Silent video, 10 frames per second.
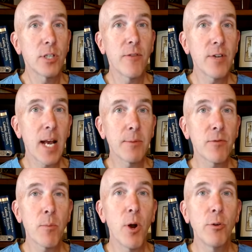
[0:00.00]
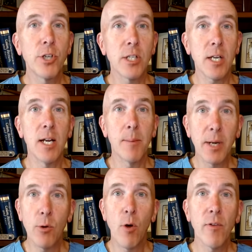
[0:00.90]
different types of approaches, and I'm going
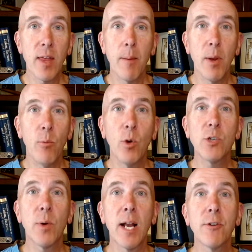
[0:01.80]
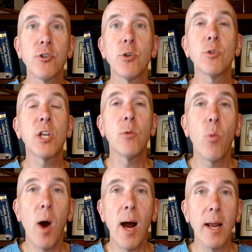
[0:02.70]
to go over them and which one I choose and
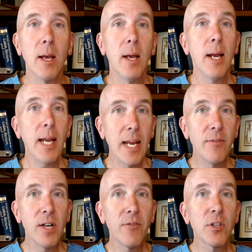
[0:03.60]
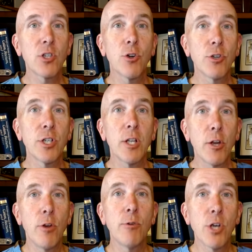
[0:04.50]
why. Even if the surgeon that
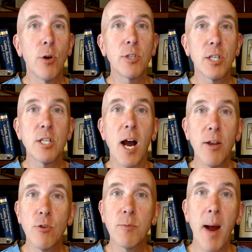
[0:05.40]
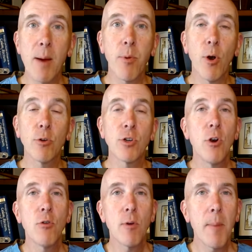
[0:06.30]
you chose does not use my approach,
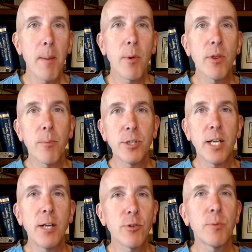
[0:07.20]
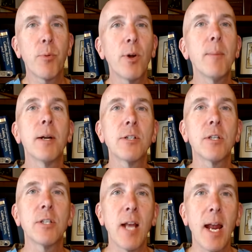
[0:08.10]
remember, the procedure is pretty much the
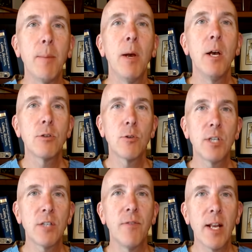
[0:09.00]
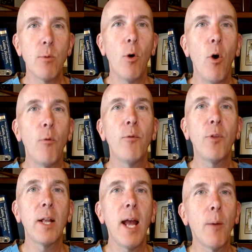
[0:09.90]
same, so this video will
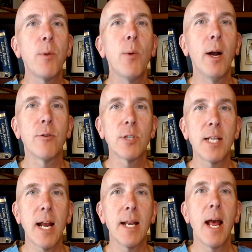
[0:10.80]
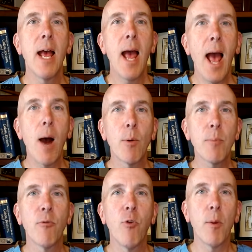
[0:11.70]
hopefully help you understand how we
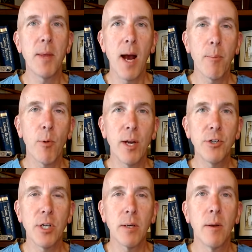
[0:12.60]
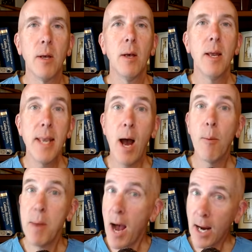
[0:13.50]
perform the operation. Now,
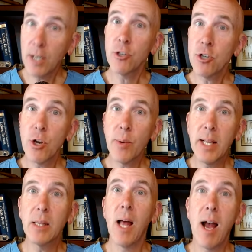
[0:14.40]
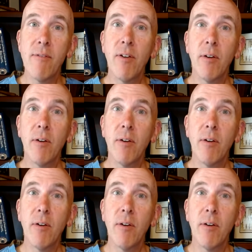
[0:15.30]
I'm not going to show you any live